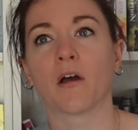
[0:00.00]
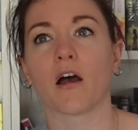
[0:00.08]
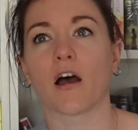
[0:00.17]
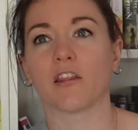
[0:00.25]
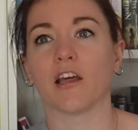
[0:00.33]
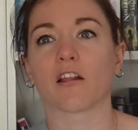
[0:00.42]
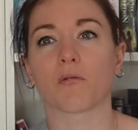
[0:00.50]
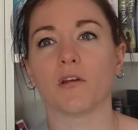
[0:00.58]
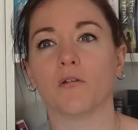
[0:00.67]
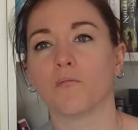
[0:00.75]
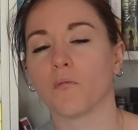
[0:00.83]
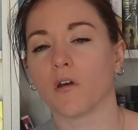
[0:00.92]
I think that's when
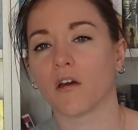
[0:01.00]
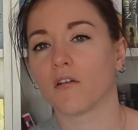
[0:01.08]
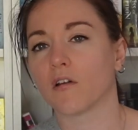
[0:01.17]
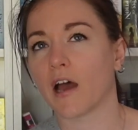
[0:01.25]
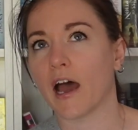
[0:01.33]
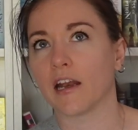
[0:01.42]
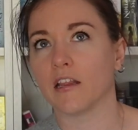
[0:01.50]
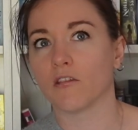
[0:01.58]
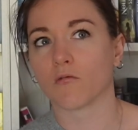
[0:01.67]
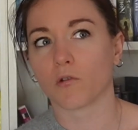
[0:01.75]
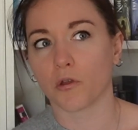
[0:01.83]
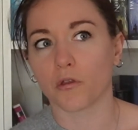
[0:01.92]
you add in the
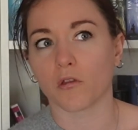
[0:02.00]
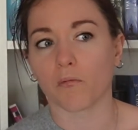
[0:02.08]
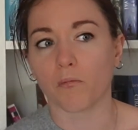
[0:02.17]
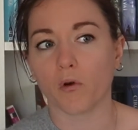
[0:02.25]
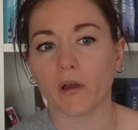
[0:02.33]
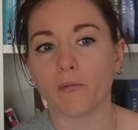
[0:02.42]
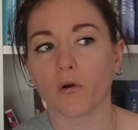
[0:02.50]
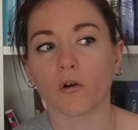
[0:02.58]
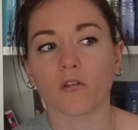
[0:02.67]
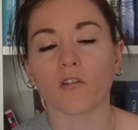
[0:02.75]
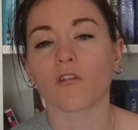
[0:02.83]
Ruthless Boy books,